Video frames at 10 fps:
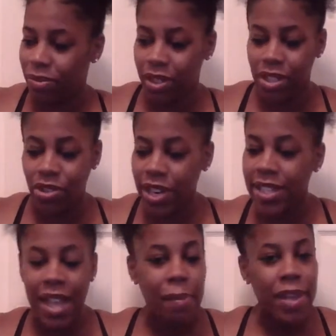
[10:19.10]
the
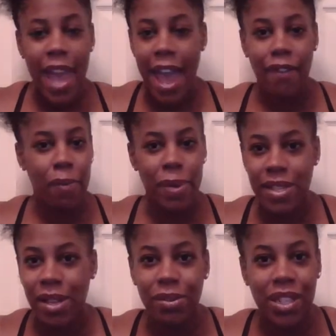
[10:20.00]
dreams I be having be
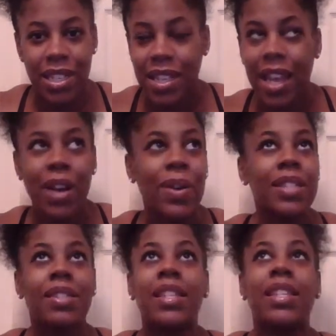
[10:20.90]
so detailed
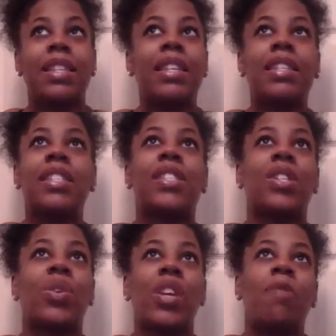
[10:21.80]
and just
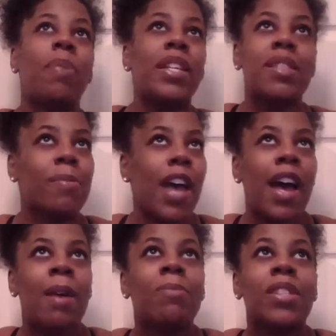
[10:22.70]
creepy
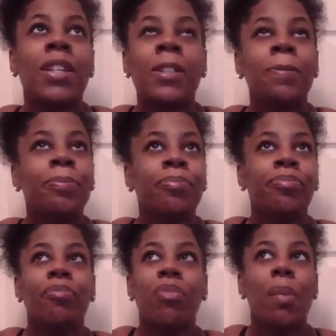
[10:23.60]
sometimes.
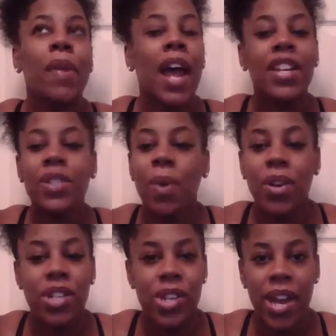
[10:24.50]
But I just wanted
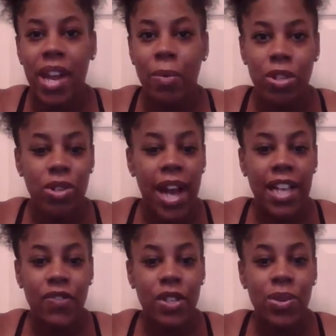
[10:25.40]
to share that with you
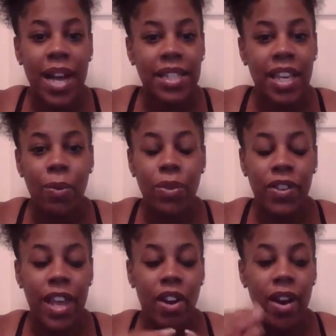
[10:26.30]
guys, for you guys
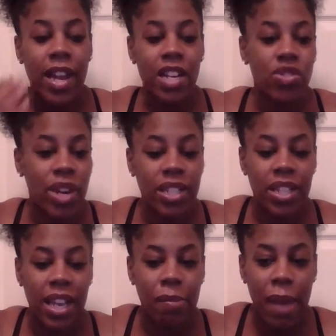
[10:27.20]
that are
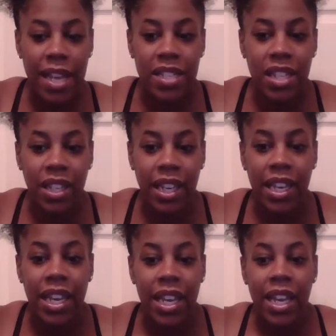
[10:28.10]
interested in basically
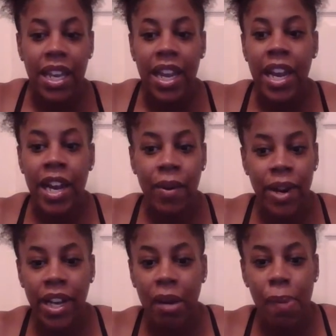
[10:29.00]

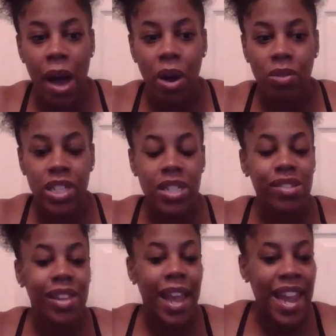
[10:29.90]
hearing about this
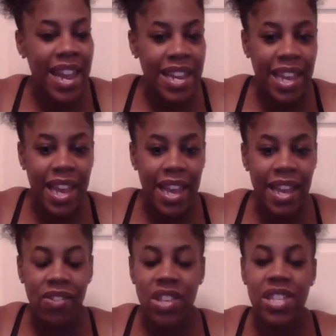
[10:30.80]
lake
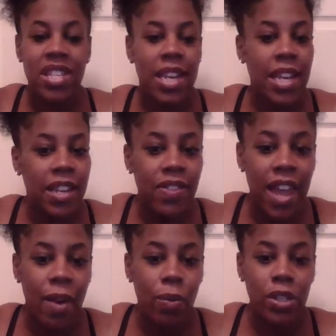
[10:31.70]
and the city
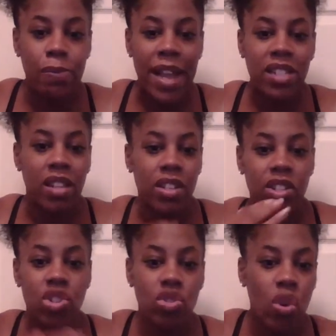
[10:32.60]
that was basically
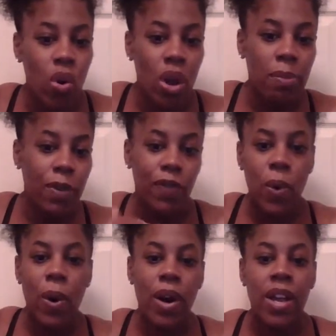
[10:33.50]
destroyed
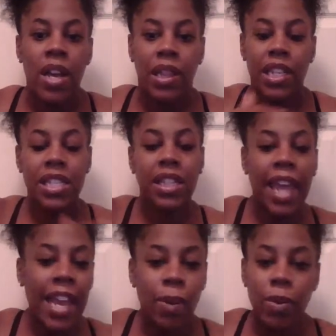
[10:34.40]
before this
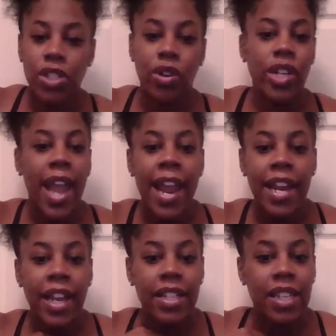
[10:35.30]
lake was
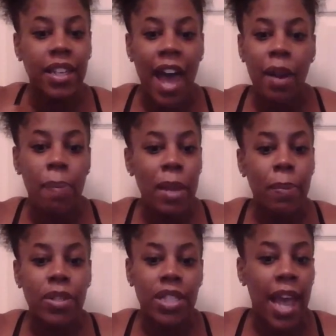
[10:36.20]
created. Because a lot of
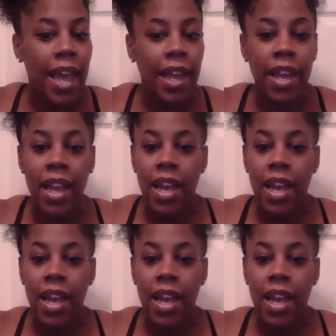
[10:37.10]
people say